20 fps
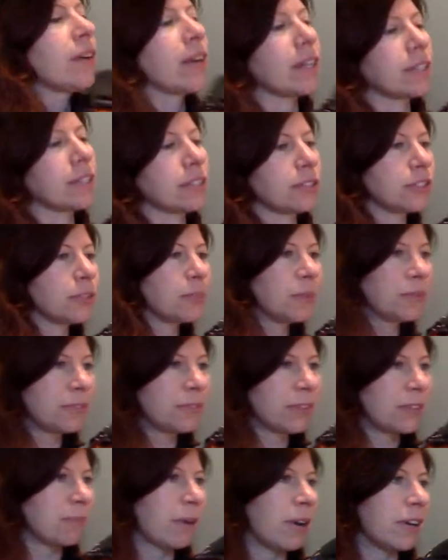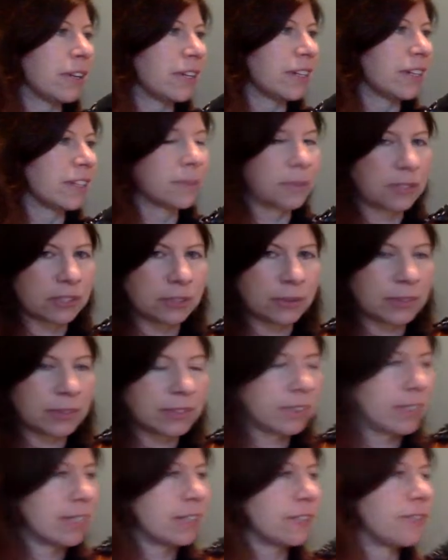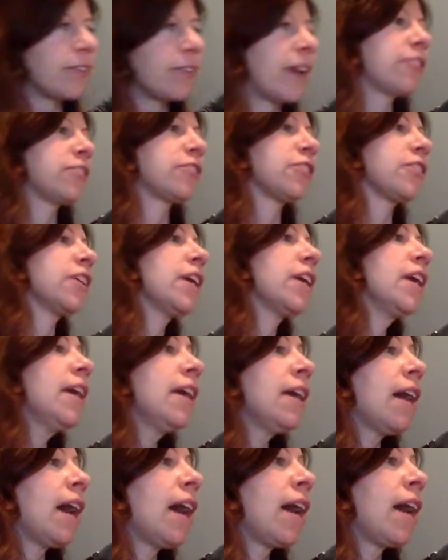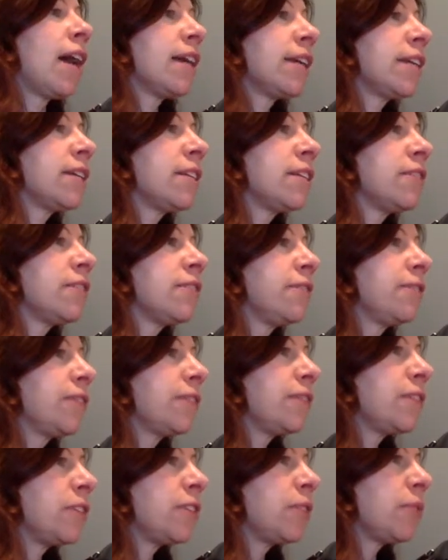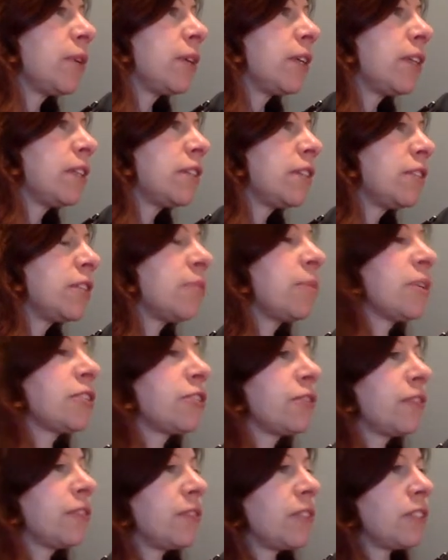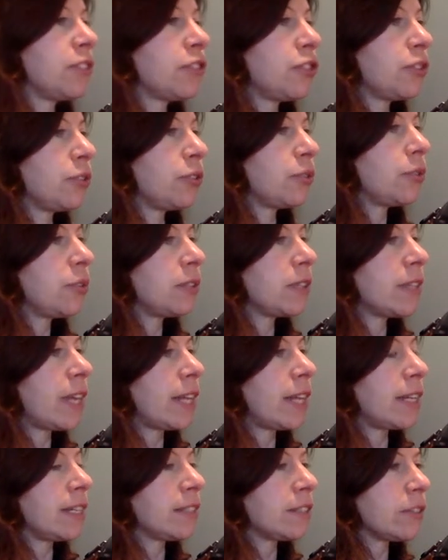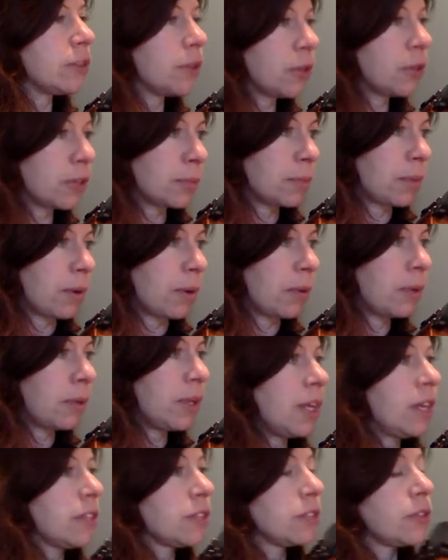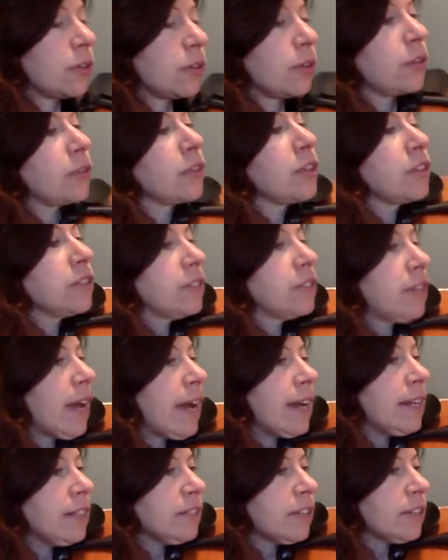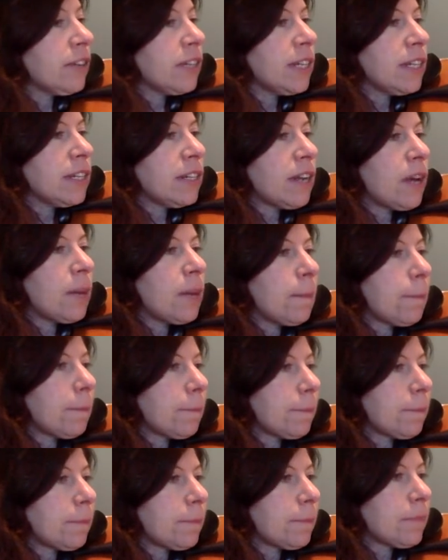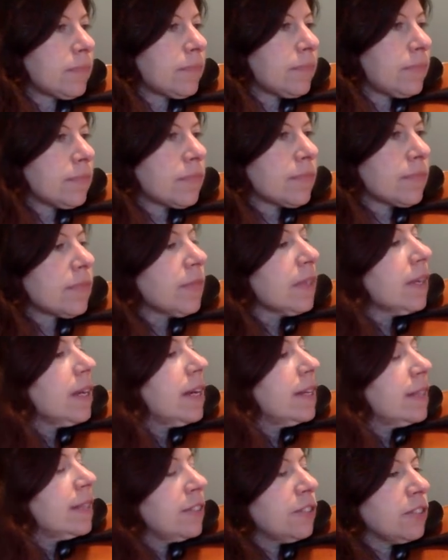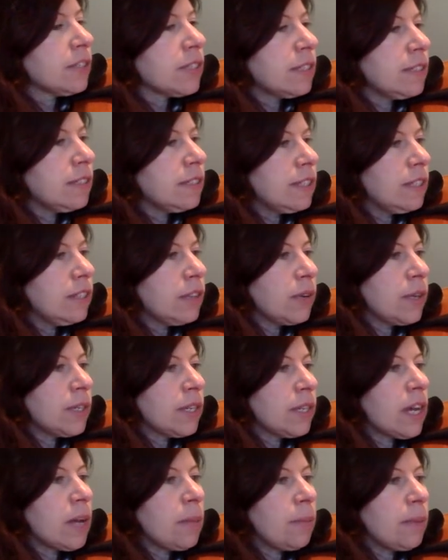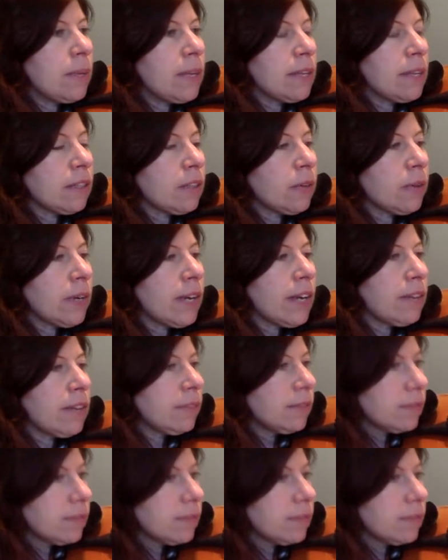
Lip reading: So super fun part here, especially once you get it faster. In 51 to measure 52, that is a hook bow. So your tie is already in an up, and then just continue going up at the lower half.